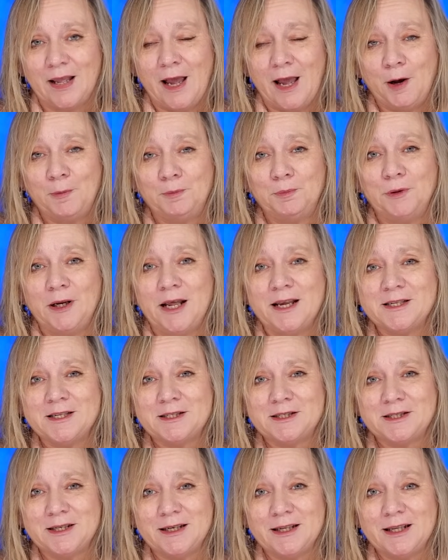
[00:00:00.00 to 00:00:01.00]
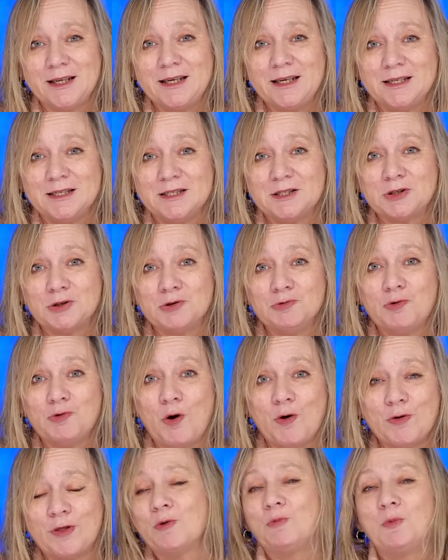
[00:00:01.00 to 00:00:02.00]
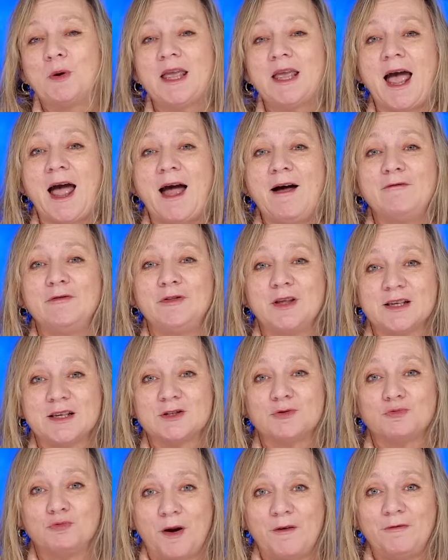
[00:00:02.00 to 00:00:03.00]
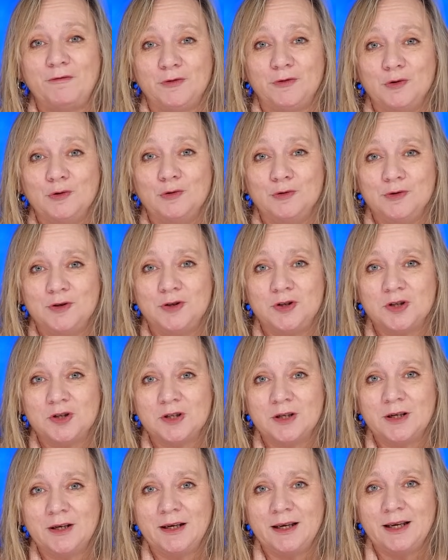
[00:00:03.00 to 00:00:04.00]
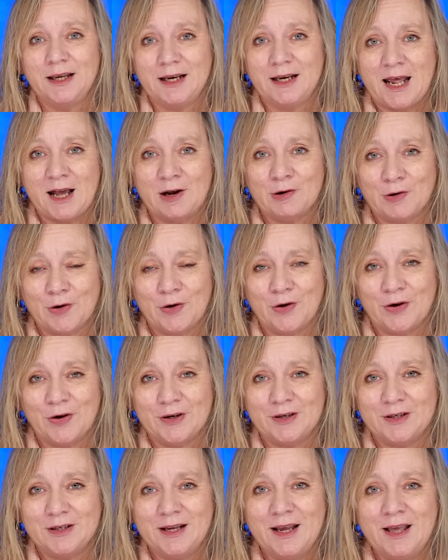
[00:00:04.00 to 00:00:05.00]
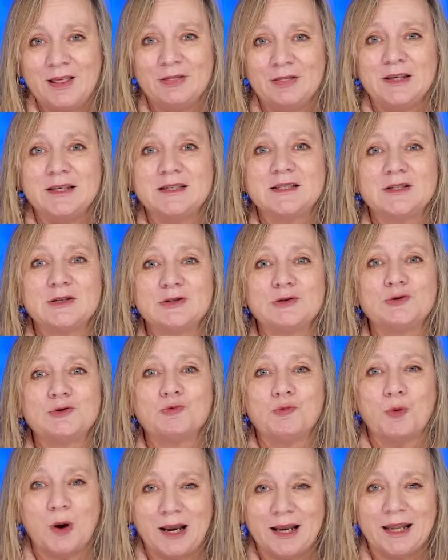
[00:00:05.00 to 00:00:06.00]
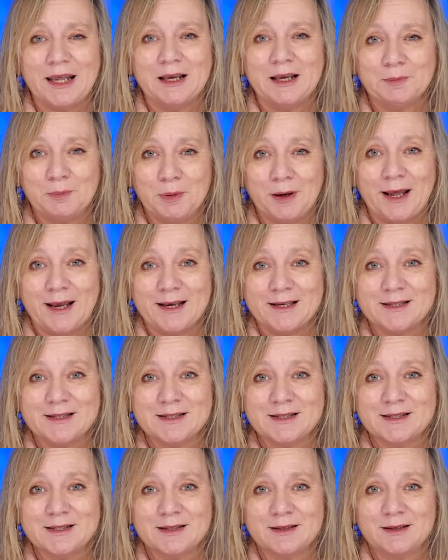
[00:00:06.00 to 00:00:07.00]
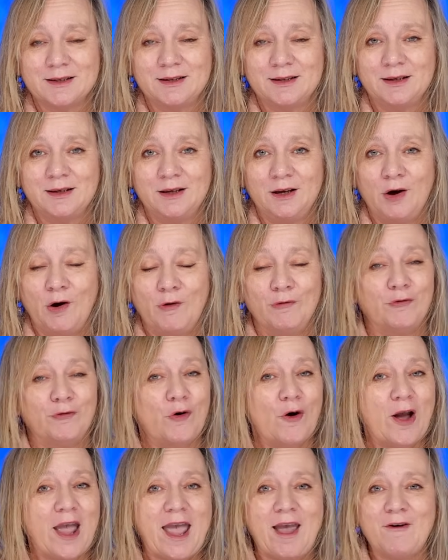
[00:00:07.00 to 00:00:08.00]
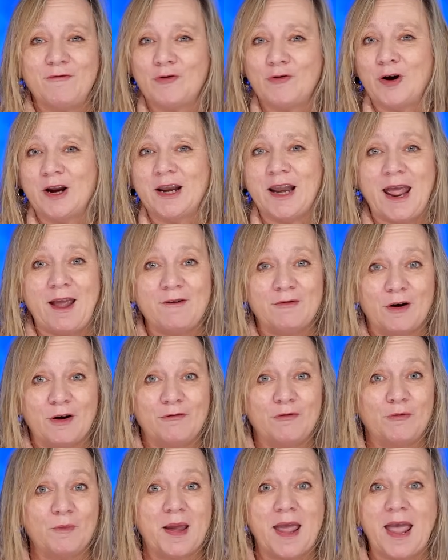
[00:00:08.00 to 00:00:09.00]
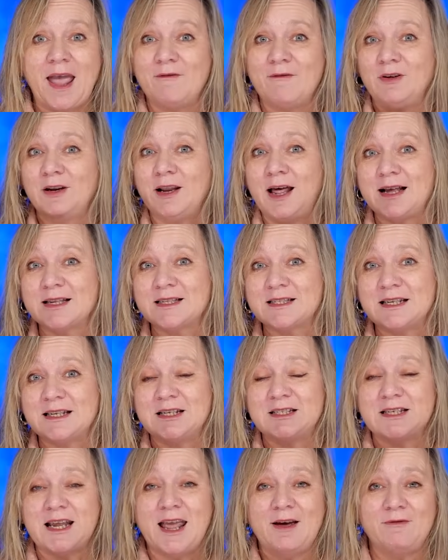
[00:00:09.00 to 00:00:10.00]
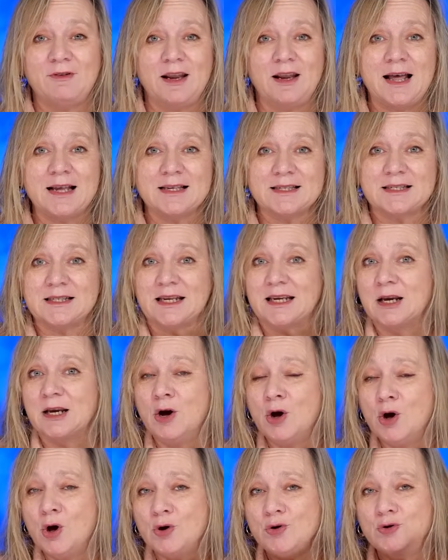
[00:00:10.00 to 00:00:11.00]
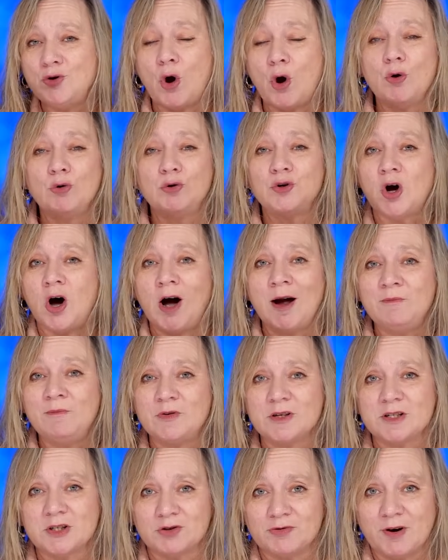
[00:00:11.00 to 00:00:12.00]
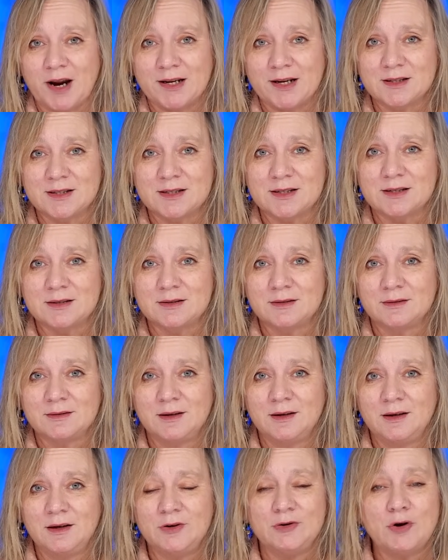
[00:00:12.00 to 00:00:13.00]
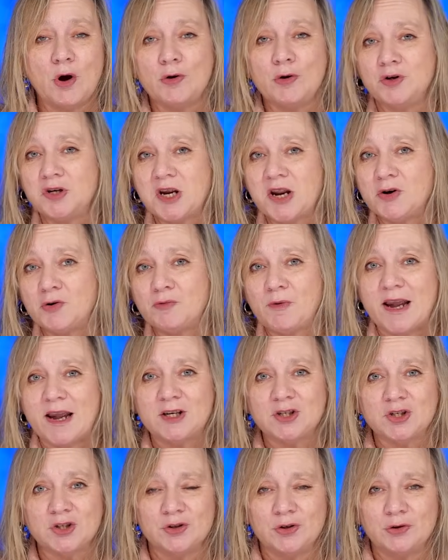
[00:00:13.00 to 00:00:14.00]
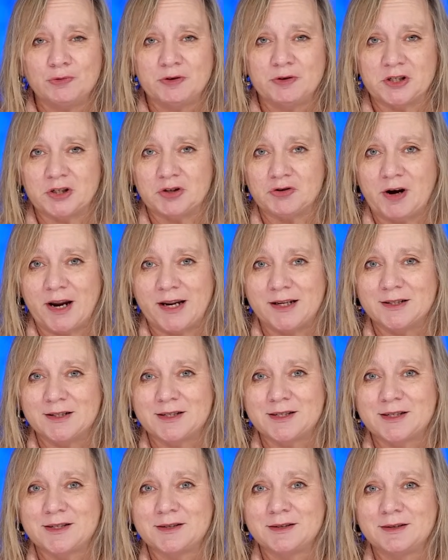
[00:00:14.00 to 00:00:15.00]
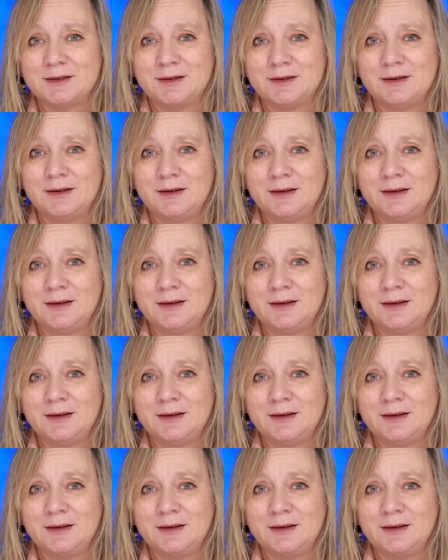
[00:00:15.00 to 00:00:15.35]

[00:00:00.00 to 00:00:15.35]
How blessed it is to know that we have this refuge in our God, this dwelling place. Forever and ever, from everlasting to everlasting, no time restraints no generational restraints.